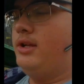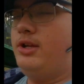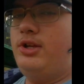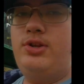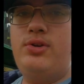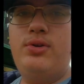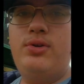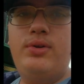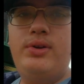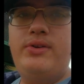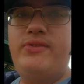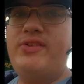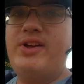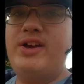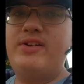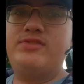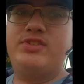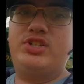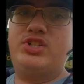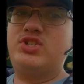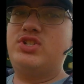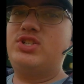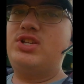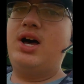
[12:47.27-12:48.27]
you don't even have to
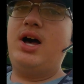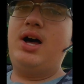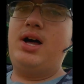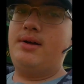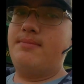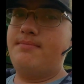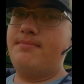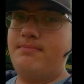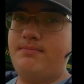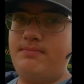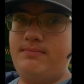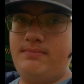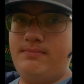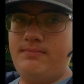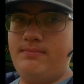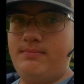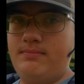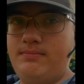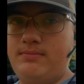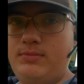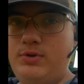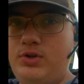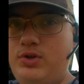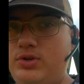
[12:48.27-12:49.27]
stop.
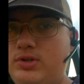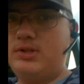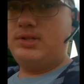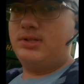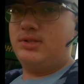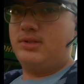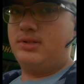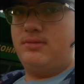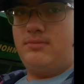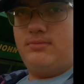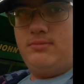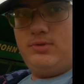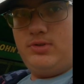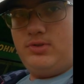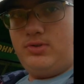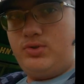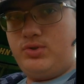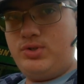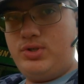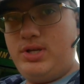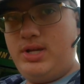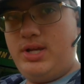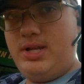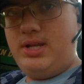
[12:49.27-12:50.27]
You just
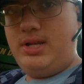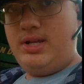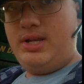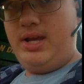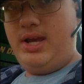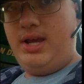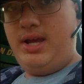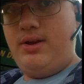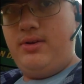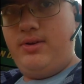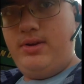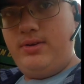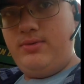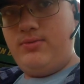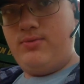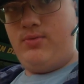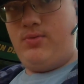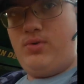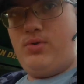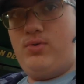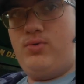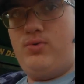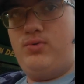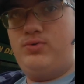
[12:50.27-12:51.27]
set it down, it
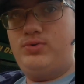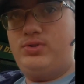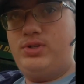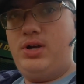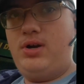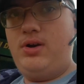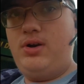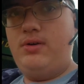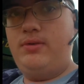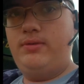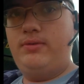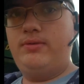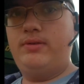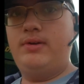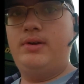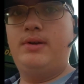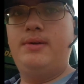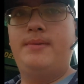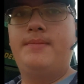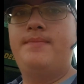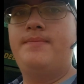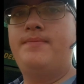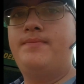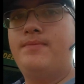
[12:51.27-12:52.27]
rolls off.
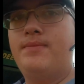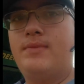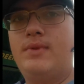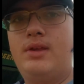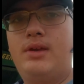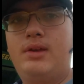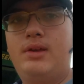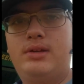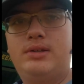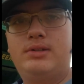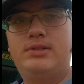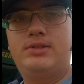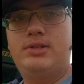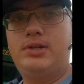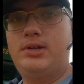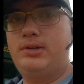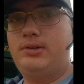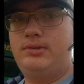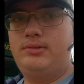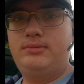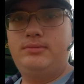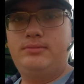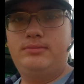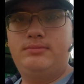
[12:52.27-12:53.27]

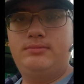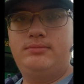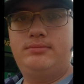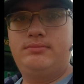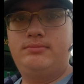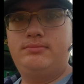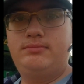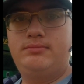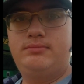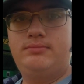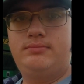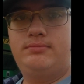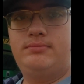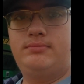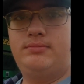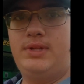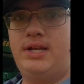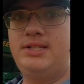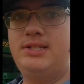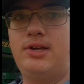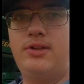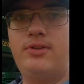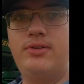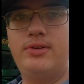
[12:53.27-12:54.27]
So
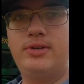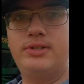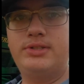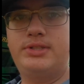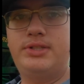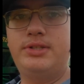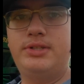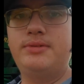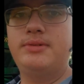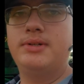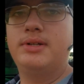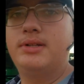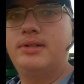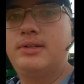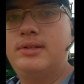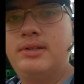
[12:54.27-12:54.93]
that's all there is to it.